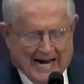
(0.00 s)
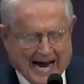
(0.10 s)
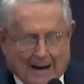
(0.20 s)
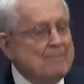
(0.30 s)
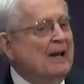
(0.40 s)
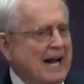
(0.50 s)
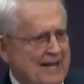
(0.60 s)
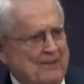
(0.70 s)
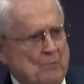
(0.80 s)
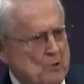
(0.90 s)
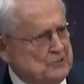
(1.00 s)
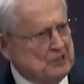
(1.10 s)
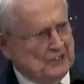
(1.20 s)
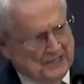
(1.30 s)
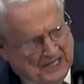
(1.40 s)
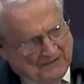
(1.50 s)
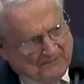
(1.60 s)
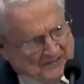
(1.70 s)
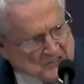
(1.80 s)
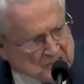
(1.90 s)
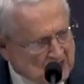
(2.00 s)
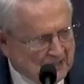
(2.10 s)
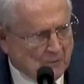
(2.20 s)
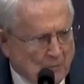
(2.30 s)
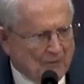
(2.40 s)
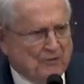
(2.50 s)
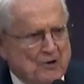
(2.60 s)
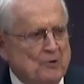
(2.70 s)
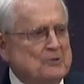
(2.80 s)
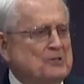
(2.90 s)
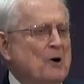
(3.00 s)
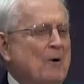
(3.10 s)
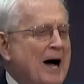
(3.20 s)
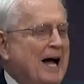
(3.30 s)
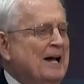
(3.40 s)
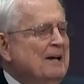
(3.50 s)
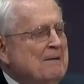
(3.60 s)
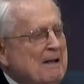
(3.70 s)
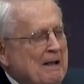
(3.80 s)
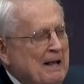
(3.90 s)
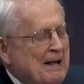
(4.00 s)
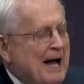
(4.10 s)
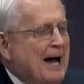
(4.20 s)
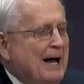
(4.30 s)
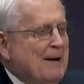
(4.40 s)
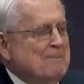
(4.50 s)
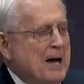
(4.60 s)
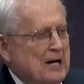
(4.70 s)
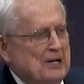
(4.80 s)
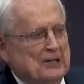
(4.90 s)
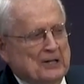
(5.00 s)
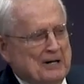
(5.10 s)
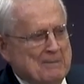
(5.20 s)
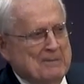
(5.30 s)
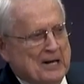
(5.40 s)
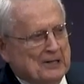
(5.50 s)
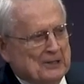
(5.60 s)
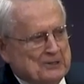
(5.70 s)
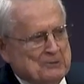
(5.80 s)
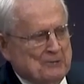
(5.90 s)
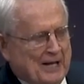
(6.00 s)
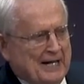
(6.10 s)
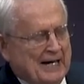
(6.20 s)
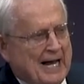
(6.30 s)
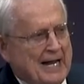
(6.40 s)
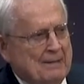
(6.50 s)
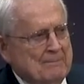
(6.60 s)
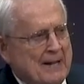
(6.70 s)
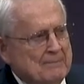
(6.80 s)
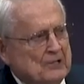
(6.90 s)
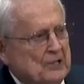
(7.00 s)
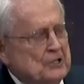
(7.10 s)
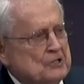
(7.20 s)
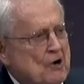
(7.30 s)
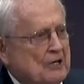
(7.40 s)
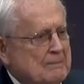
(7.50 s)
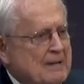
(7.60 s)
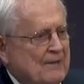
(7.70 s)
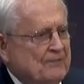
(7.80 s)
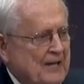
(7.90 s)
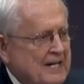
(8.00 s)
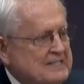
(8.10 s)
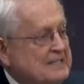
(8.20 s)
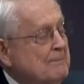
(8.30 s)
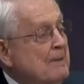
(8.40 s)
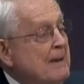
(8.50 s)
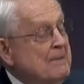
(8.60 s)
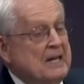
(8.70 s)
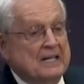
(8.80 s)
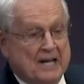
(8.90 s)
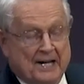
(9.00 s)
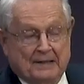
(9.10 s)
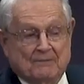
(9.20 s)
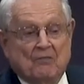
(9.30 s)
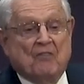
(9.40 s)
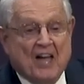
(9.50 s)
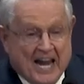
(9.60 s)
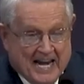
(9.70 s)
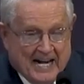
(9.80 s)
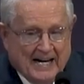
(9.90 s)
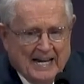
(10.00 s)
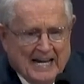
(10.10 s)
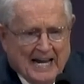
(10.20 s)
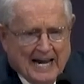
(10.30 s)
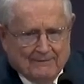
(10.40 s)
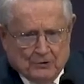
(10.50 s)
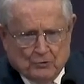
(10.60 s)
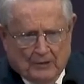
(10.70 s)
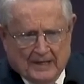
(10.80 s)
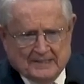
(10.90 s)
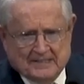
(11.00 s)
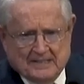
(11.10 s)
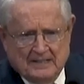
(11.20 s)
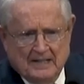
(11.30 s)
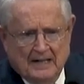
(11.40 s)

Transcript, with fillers: I'm the guy that wants to leave and study with you. So I'm not gonna do that. I'm gonna talk about things that maybe not even they have addressed,